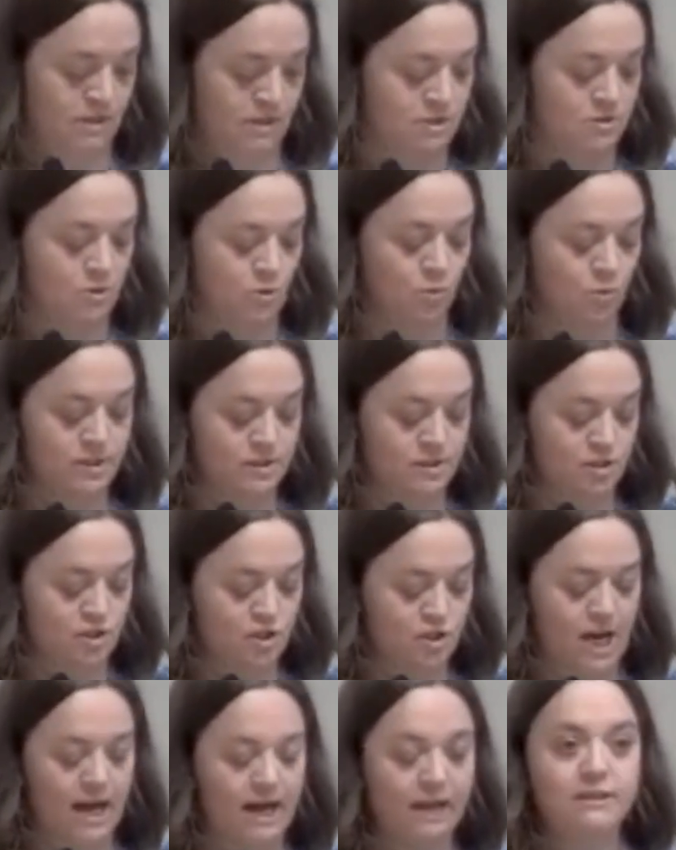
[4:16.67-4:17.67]
So was the
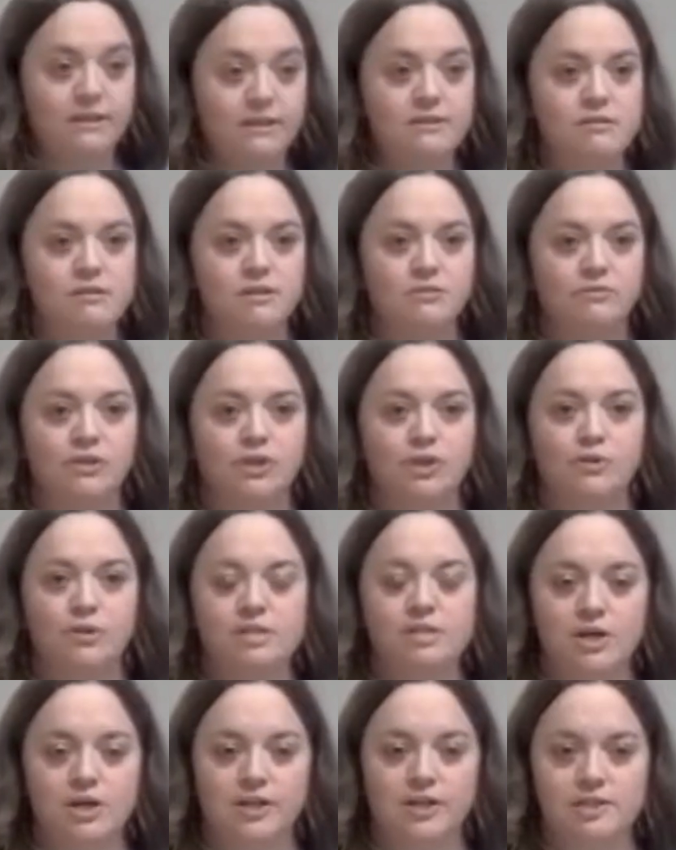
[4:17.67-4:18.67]
chalice of the
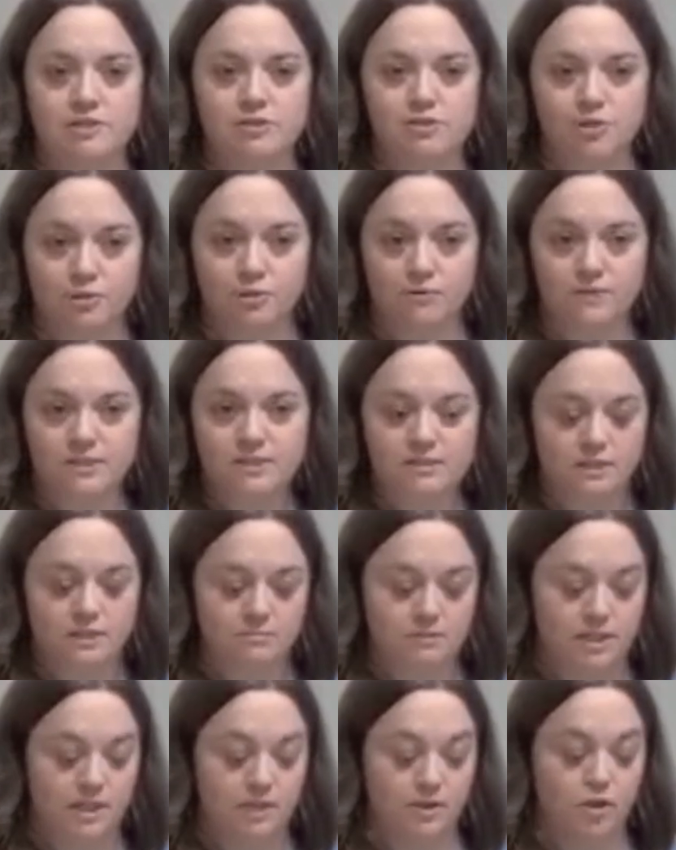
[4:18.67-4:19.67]
Unitarian Service
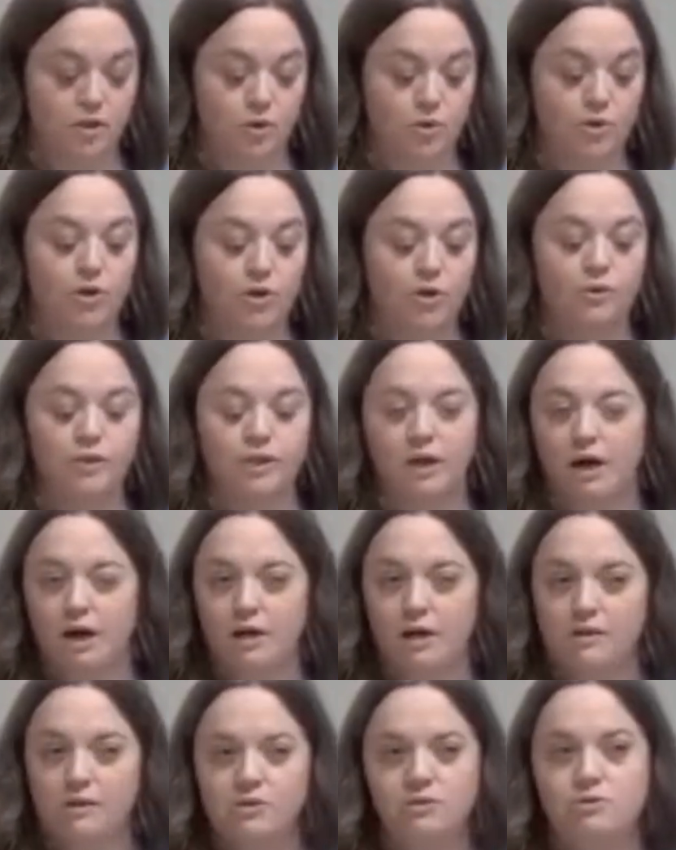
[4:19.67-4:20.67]
Committee logo
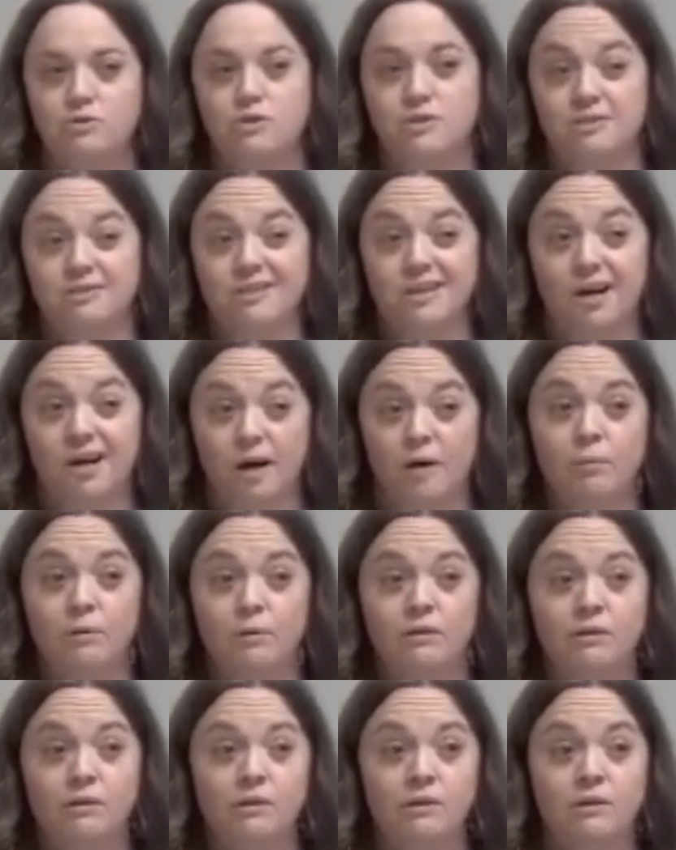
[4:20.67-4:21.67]
Jan Hus's cup
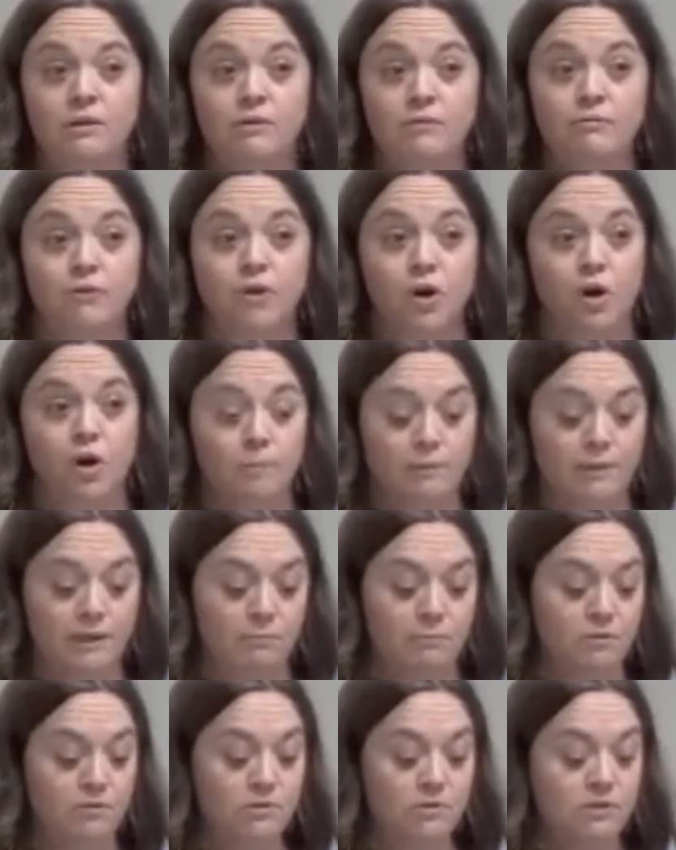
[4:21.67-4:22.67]
for all
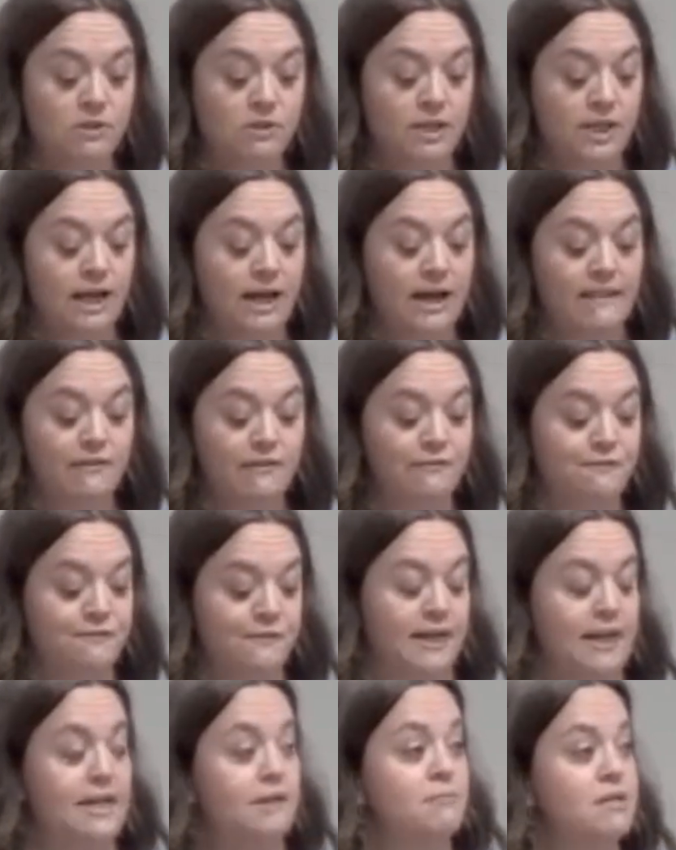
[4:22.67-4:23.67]
people, and the
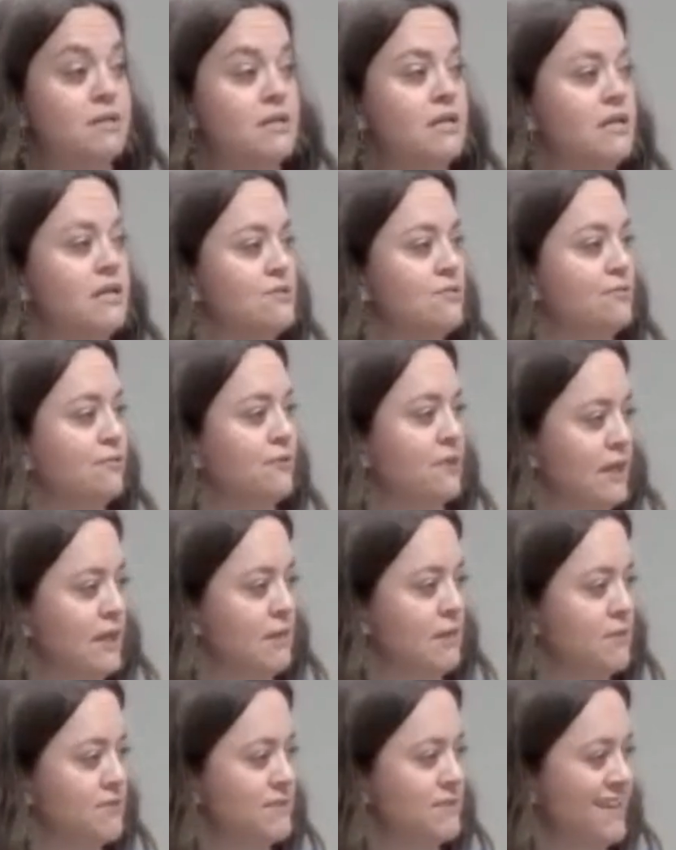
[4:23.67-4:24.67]
flame his
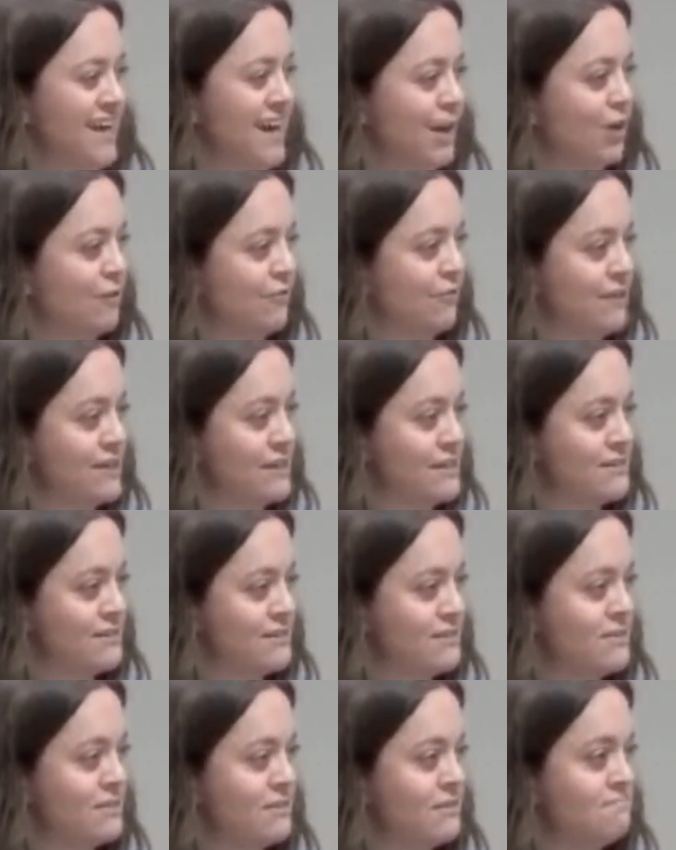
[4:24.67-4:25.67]
flame of
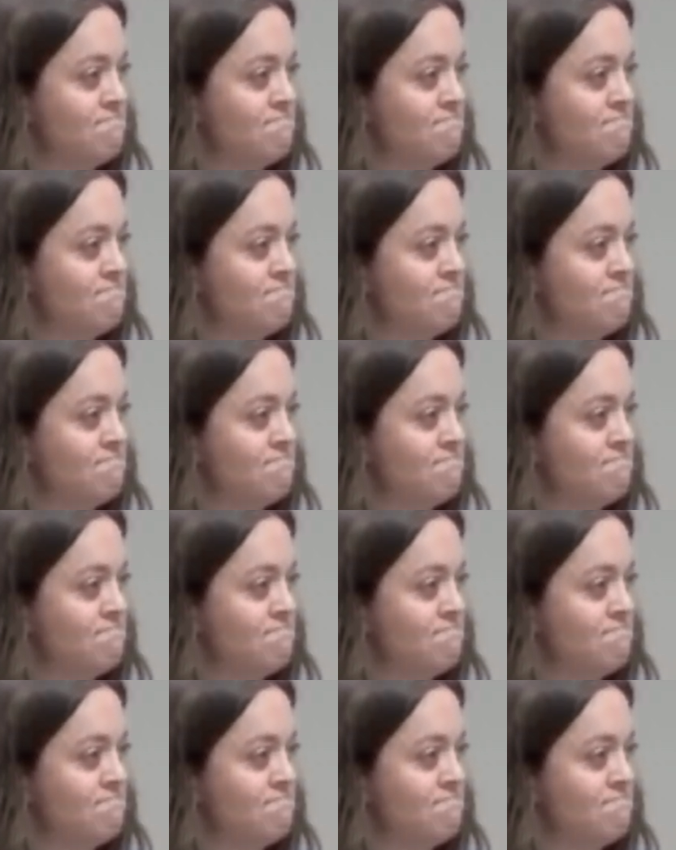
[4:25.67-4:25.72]
sacrifice?